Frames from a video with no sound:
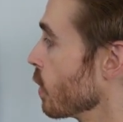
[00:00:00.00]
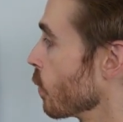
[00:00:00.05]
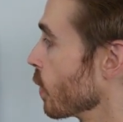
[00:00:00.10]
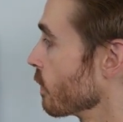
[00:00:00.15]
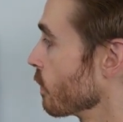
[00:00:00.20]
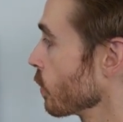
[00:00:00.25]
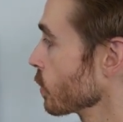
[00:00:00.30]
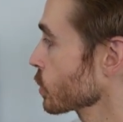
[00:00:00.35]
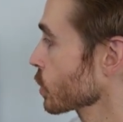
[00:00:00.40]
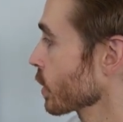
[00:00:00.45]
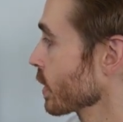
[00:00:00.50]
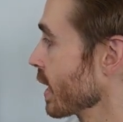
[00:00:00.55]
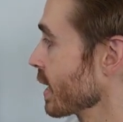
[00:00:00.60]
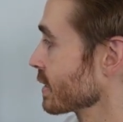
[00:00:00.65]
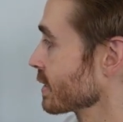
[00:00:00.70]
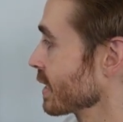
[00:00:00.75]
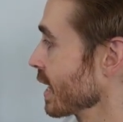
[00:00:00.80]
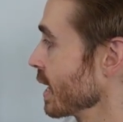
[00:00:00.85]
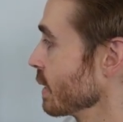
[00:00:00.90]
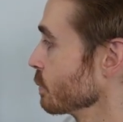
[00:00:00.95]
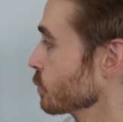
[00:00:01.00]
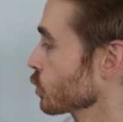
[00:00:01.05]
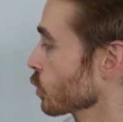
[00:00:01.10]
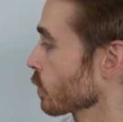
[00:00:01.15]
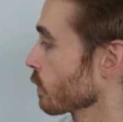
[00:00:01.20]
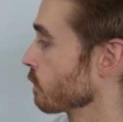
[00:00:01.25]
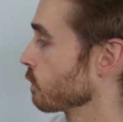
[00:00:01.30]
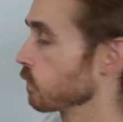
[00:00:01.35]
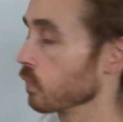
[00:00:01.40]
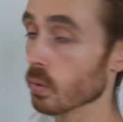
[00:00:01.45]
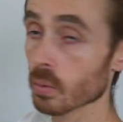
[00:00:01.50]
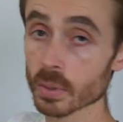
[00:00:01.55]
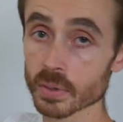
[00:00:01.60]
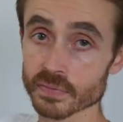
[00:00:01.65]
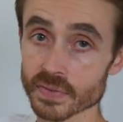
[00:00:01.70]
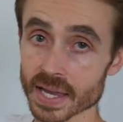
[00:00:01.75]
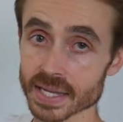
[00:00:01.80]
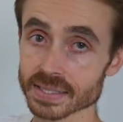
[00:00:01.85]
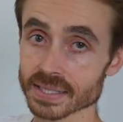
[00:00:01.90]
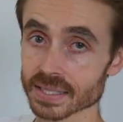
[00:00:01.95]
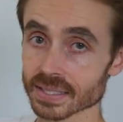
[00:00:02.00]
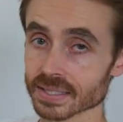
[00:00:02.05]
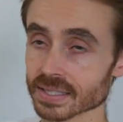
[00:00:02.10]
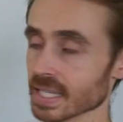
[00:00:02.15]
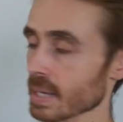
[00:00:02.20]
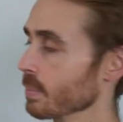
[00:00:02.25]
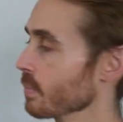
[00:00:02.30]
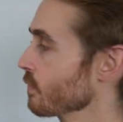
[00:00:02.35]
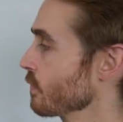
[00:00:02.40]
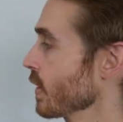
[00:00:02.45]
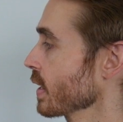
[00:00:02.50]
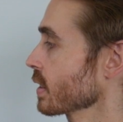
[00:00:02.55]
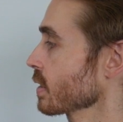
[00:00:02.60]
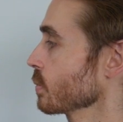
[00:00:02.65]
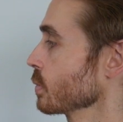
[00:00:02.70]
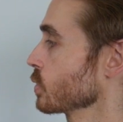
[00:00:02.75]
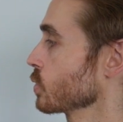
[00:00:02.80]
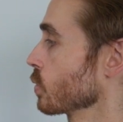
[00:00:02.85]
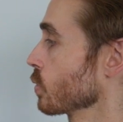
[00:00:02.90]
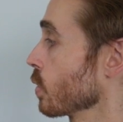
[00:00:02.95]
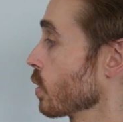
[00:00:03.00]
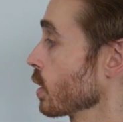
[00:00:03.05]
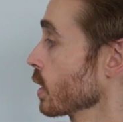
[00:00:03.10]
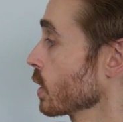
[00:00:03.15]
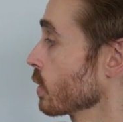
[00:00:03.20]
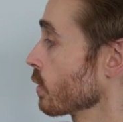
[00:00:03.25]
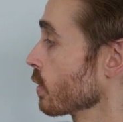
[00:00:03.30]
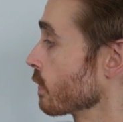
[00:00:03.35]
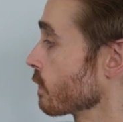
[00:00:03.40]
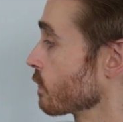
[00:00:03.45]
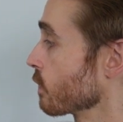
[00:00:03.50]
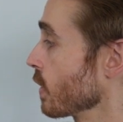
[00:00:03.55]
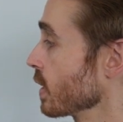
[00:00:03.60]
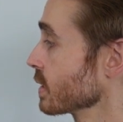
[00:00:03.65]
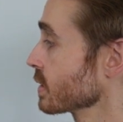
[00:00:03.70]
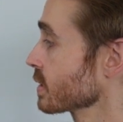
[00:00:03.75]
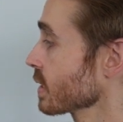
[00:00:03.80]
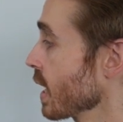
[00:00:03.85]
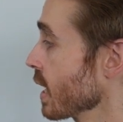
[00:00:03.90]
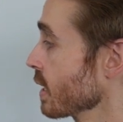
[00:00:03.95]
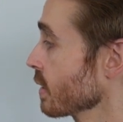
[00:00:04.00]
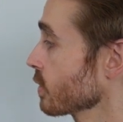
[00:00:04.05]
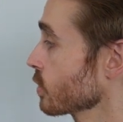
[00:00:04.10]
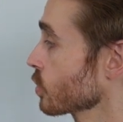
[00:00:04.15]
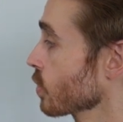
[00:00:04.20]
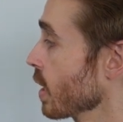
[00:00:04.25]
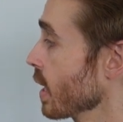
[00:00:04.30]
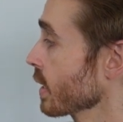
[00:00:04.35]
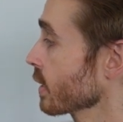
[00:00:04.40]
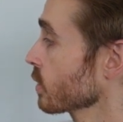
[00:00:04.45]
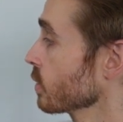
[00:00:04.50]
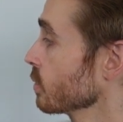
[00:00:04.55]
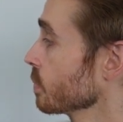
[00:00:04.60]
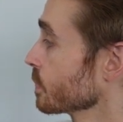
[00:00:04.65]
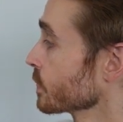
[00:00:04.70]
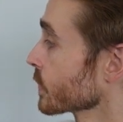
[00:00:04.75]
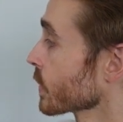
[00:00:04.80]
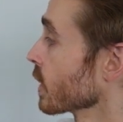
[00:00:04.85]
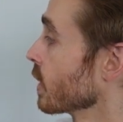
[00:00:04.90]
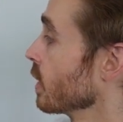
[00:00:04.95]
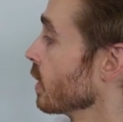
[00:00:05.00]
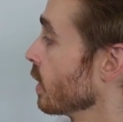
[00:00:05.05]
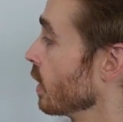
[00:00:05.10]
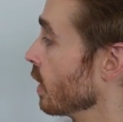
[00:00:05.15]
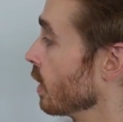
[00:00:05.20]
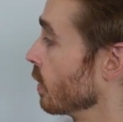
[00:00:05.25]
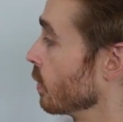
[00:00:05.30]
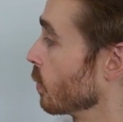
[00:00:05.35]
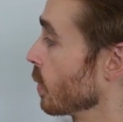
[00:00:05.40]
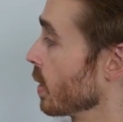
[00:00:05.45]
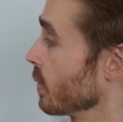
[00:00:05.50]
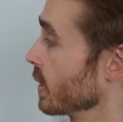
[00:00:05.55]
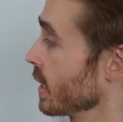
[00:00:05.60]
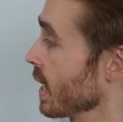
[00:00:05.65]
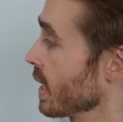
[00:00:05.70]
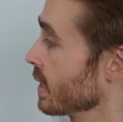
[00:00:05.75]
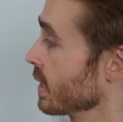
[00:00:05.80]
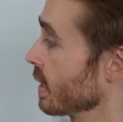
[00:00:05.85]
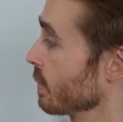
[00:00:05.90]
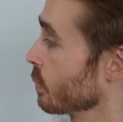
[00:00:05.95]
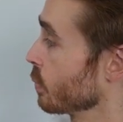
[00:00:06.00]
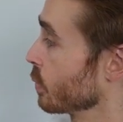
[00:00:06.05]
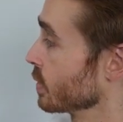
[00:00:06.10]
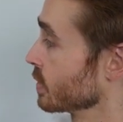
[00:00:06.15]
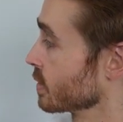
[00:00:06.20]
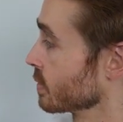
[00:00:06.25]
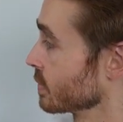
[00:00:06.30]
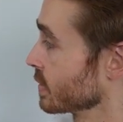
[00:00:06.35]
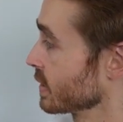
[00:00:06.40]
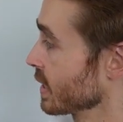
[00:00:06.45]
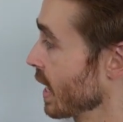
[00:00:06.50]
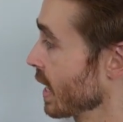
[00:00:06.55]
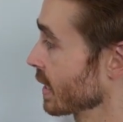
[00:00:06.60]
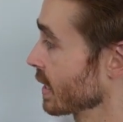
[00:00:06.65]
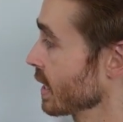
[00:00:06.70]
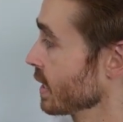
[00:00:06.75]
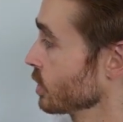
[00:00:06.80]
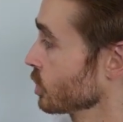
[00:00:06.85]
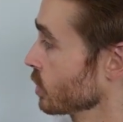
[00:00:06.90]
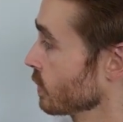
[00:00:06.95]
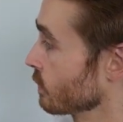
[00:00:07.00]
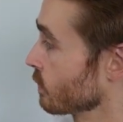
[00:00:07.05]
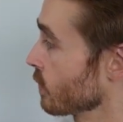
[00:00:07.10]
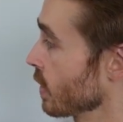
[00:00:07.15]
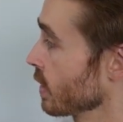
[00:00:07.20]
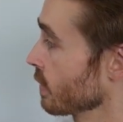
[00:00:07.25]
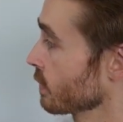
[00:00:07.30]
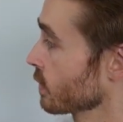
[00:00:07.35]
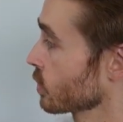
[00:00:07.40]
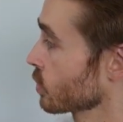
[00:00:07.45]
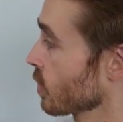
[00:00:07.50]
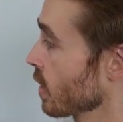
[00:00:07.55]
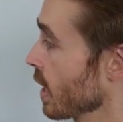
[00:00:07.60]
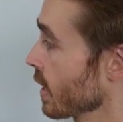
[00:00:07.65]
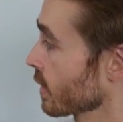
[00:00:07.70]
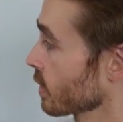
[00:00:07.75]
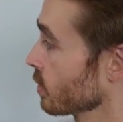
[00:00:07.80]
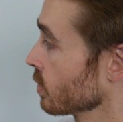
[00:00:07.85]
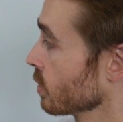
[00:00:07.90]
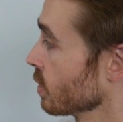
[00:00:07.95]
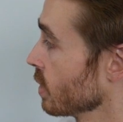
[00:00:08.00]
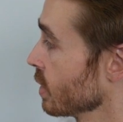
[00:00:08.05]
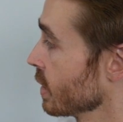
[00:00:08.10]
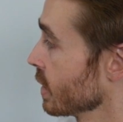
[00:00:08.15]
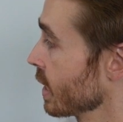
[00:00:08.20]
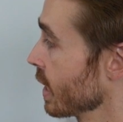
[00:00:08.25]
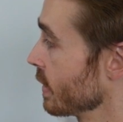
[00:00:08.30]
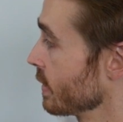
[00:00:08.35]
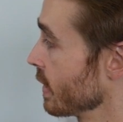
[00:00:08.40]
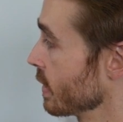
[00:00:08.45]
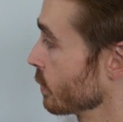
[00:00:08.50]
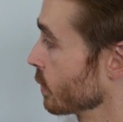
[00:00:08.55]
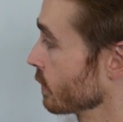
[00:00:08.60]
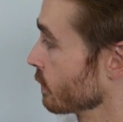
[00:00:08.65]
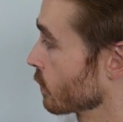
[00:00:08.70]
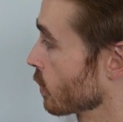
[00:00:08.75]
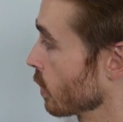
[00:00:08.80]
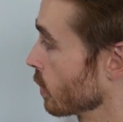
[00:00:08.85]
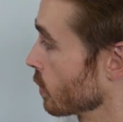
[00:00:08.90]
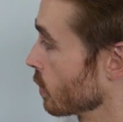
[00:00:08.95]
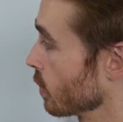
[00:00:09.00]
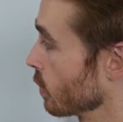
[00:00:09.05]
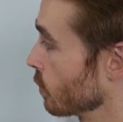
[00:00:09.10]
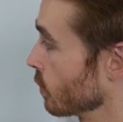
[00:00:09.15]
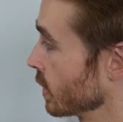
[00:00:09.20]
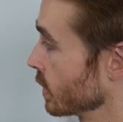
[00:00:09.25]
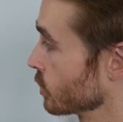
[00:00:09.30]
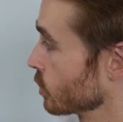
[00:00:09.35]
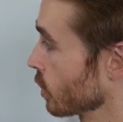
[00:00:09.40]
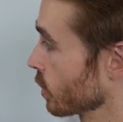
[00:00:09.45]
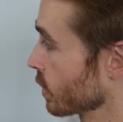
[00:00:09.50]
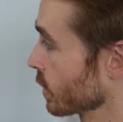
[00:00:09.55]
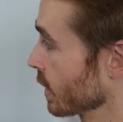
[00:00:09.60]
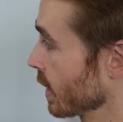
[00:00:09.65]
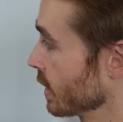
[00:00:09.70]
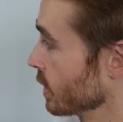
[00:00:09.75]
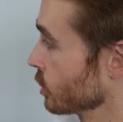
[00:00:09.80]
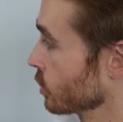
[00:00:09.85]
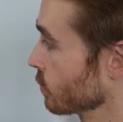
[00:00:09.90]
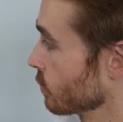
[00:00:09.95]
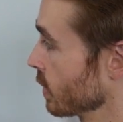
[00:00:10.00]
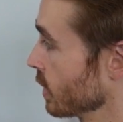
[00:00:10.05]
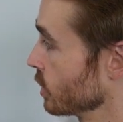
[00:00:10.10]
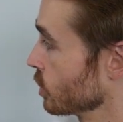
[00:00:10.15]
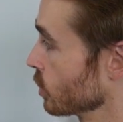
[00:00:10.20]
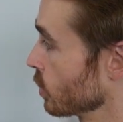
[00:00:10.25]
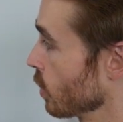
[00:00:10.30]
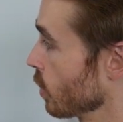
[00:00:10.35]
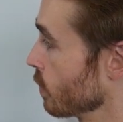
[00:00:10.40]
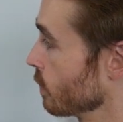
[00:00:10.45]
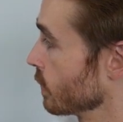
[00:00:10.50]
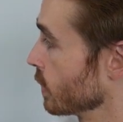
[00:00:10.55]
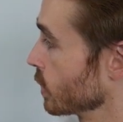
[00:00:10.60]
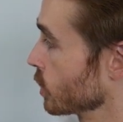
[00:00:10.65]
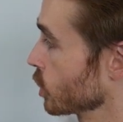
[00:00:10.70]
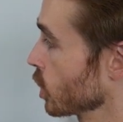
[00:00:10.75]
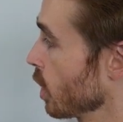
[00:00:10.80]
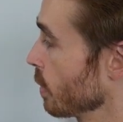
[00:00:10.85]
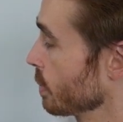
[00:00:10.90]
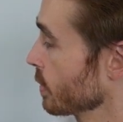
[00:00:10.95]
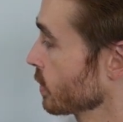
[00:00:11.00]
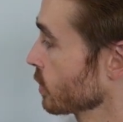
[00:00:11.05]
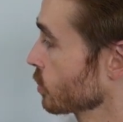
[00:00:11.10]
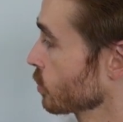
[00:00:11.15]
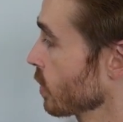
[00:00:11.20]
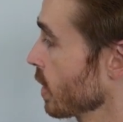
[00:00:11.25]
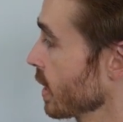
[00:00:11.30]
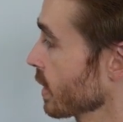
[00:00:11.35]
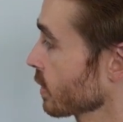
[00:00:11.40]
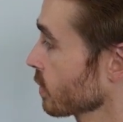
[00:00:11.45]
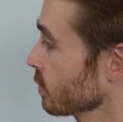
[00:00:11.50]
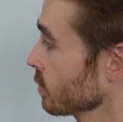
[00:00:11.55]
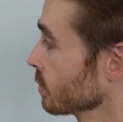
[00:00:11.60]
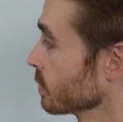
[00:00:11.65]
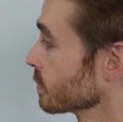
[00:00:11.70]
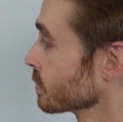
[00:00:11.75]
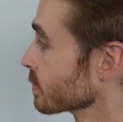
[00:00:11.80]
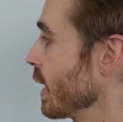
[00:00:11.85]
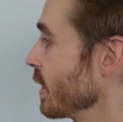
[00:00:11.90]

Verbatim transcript: We've also got that same sort of forward facing step effect that we saw earlier on the front side of the triangle, uh, where we end up with some stagnation in front of the triangle and then we've got a recirculation region over the top of the triangle.